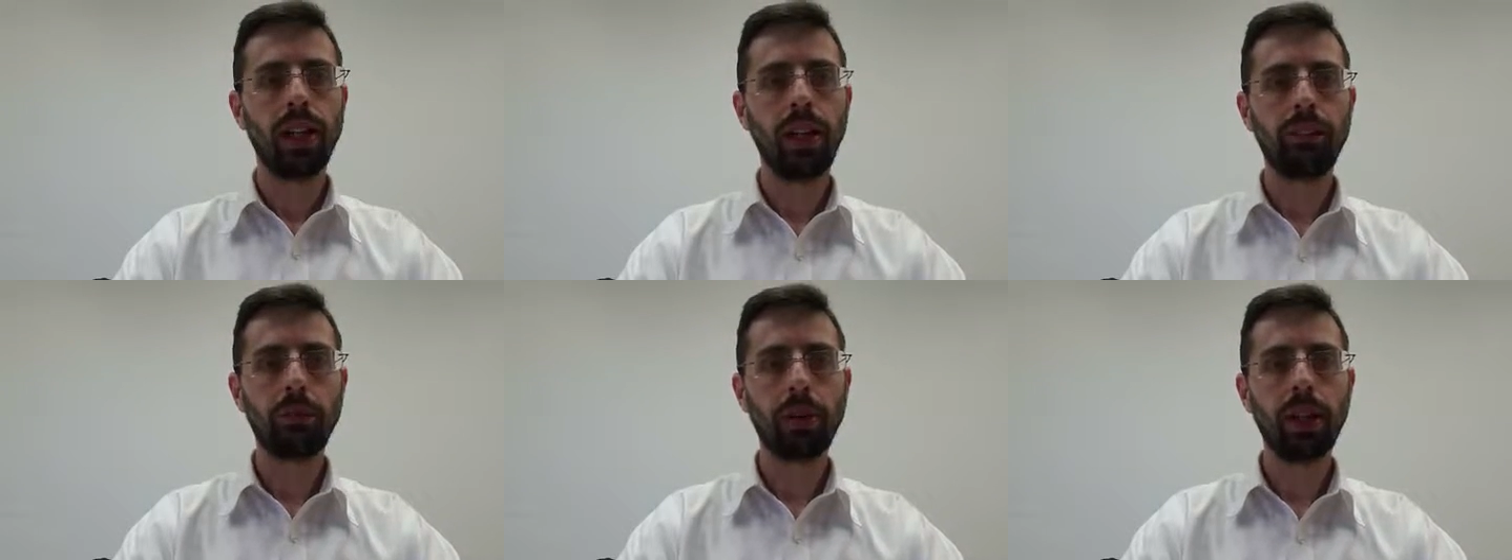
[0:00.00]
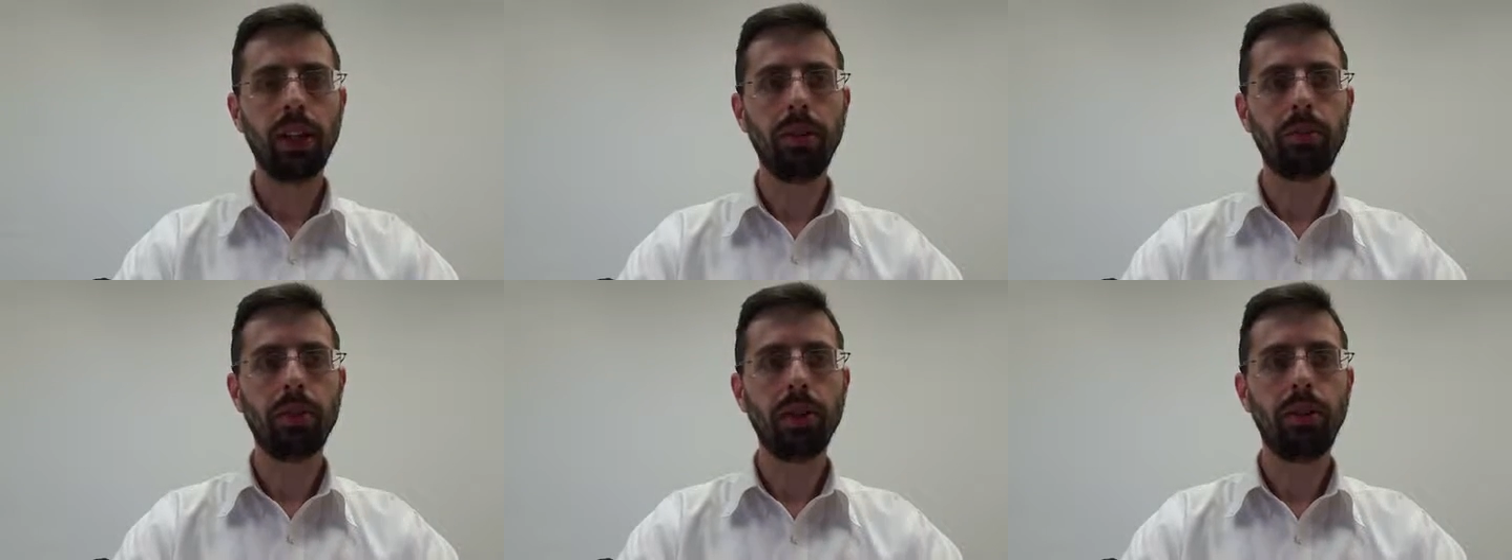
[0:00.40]
Hey
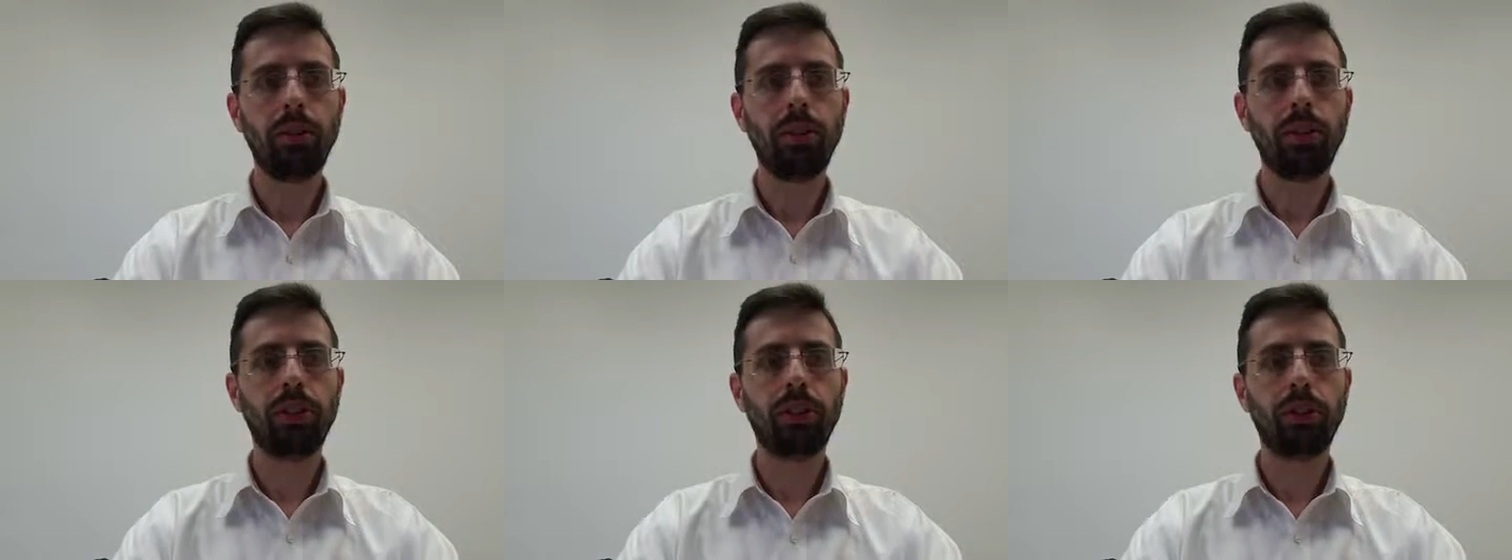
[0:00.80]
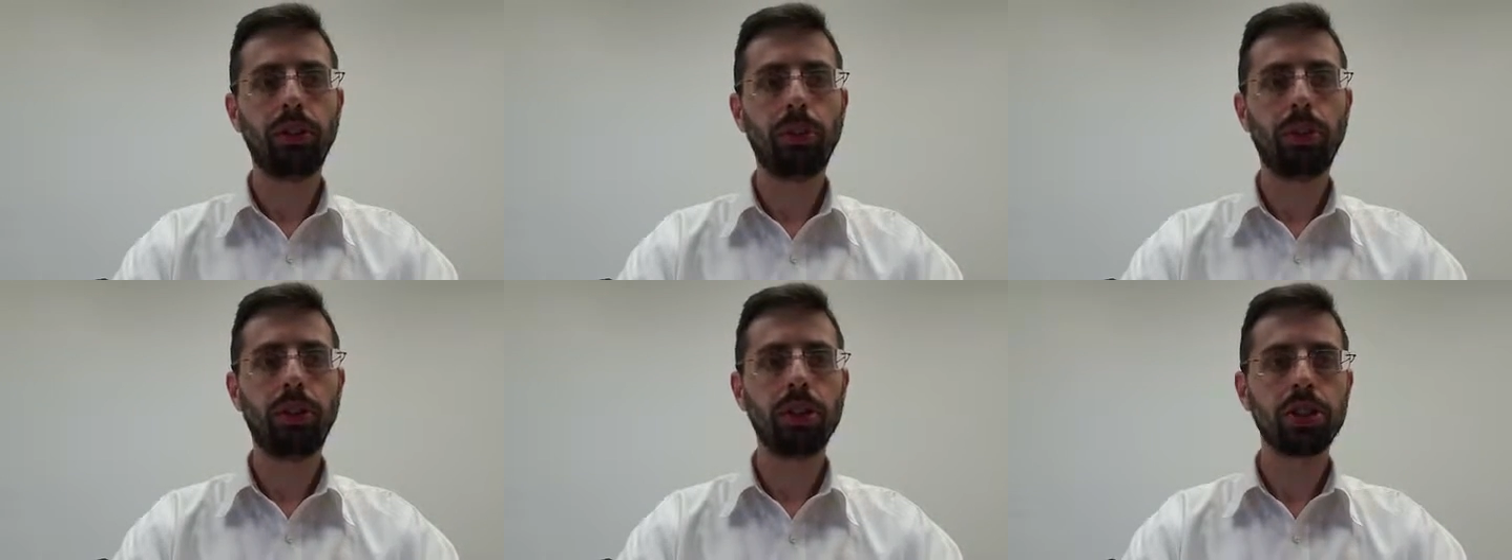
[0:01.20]
everybody, this week's
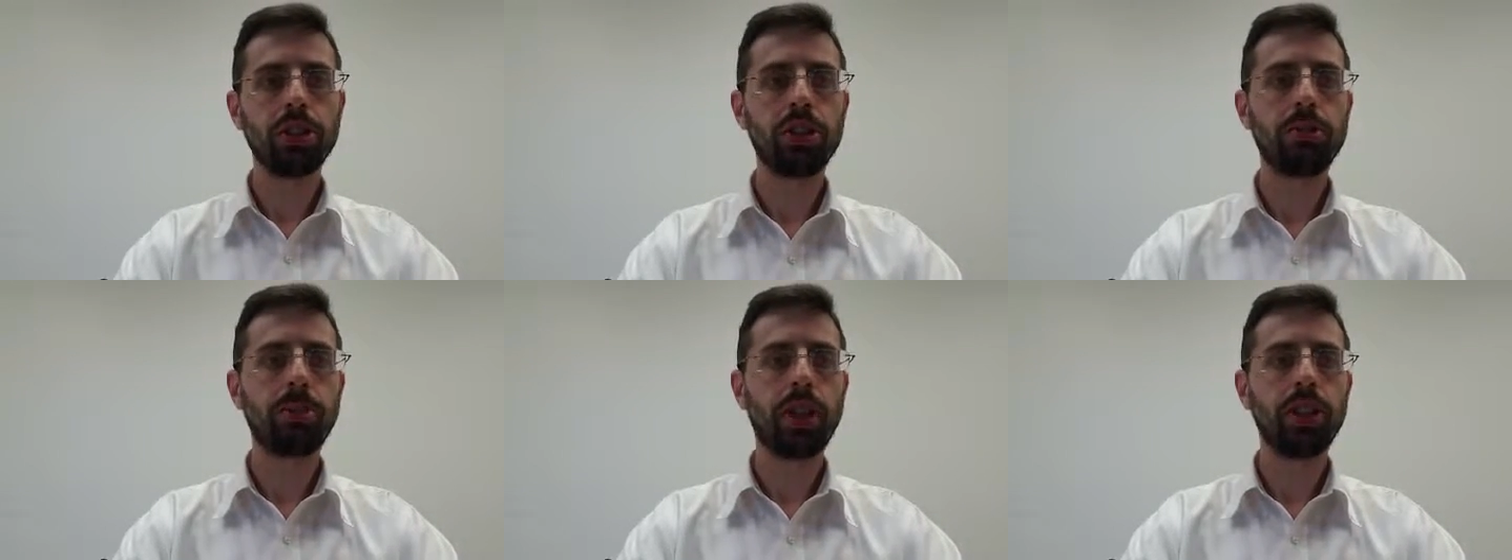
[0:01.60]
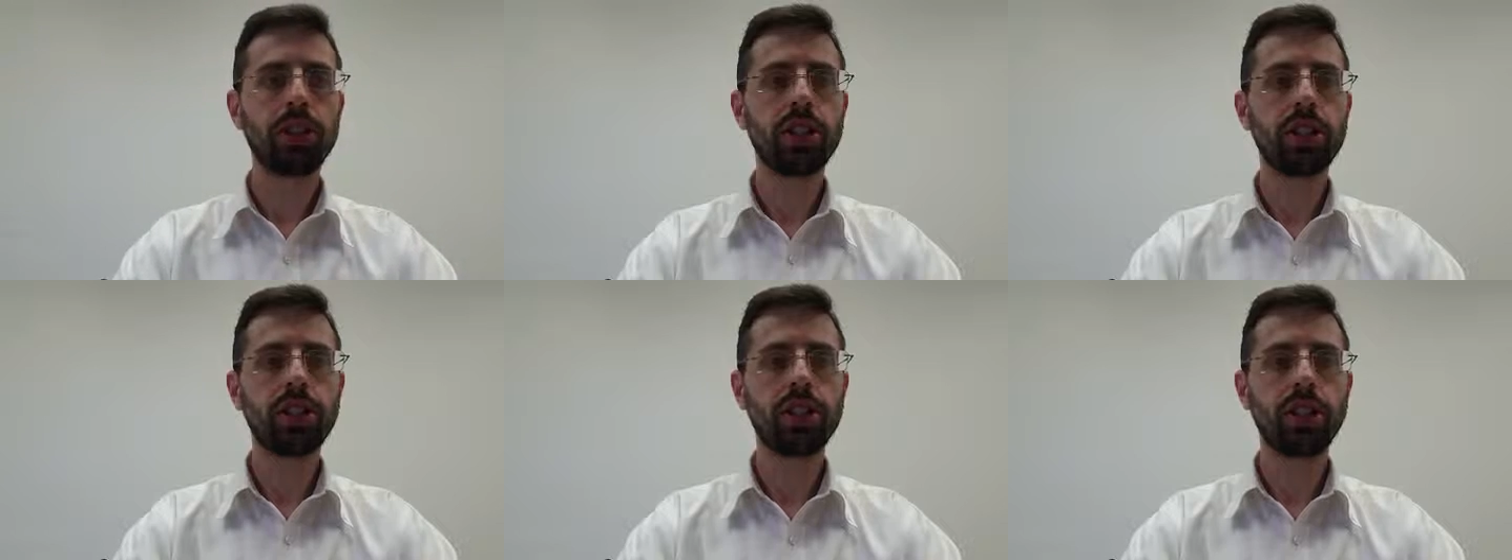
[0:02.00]
Torah portion is
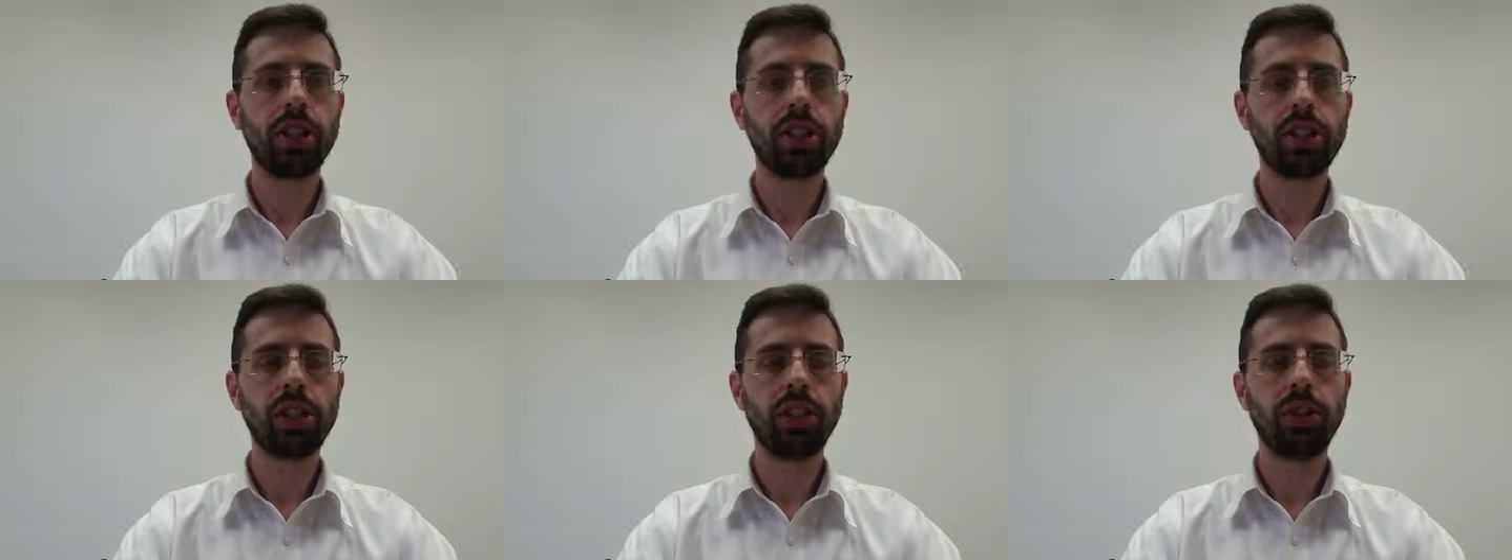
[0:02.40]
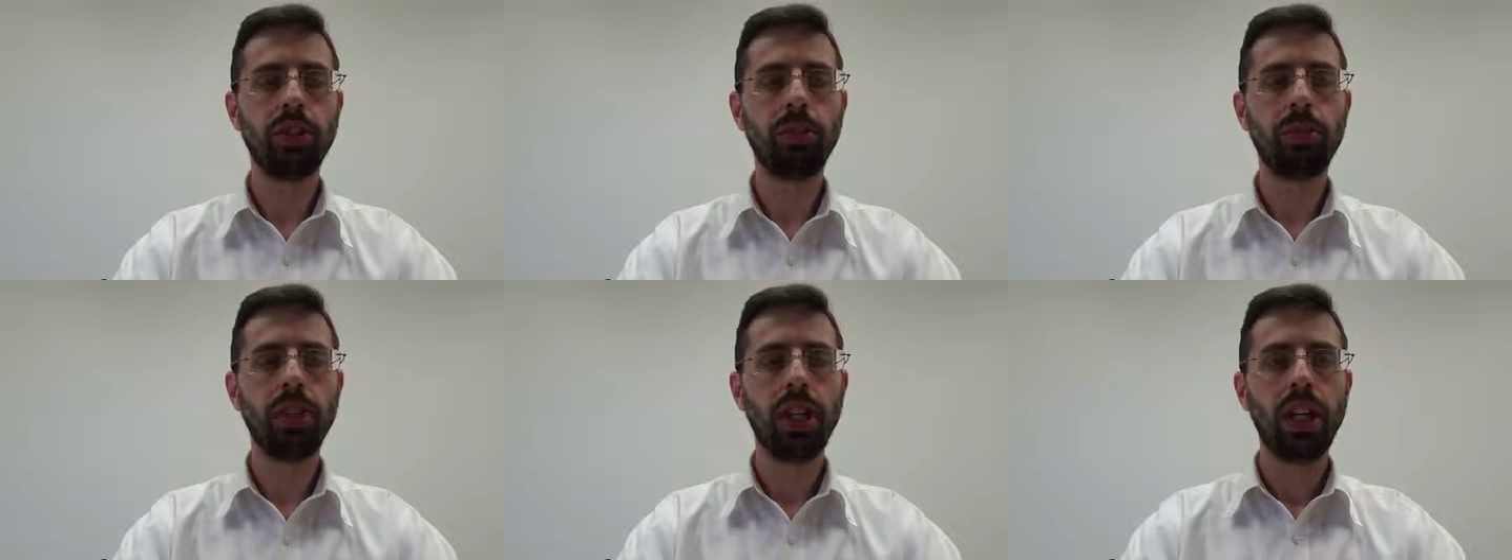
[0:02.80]
Parshas
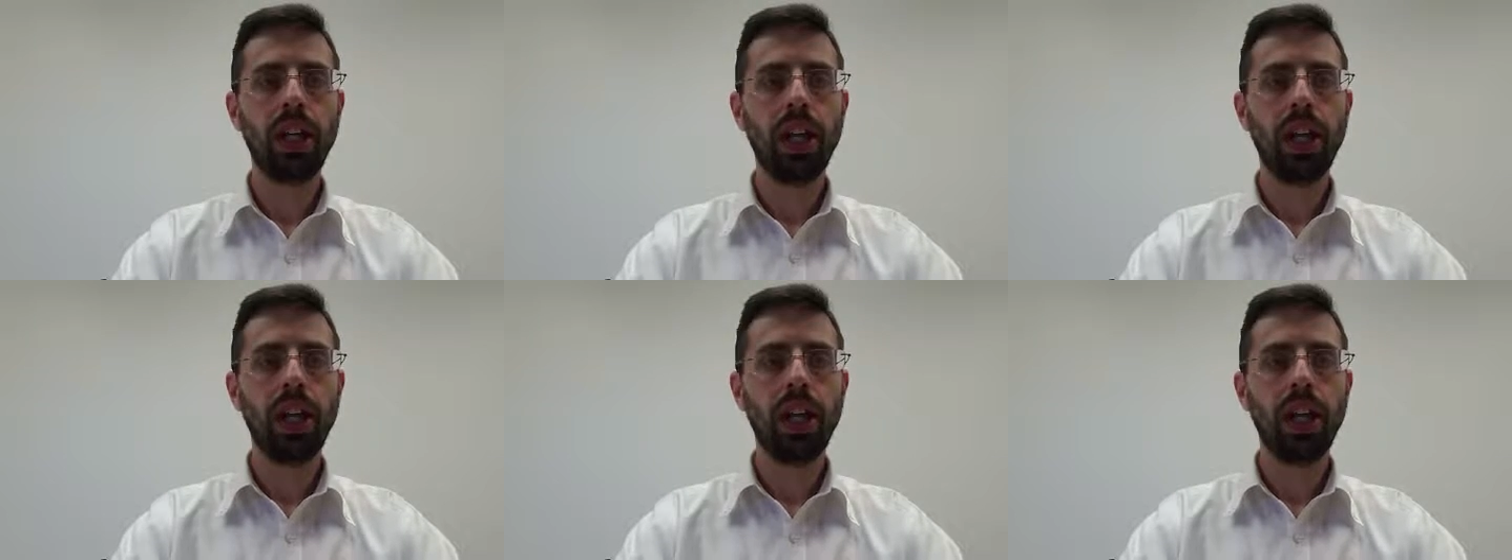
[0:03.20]
Naso.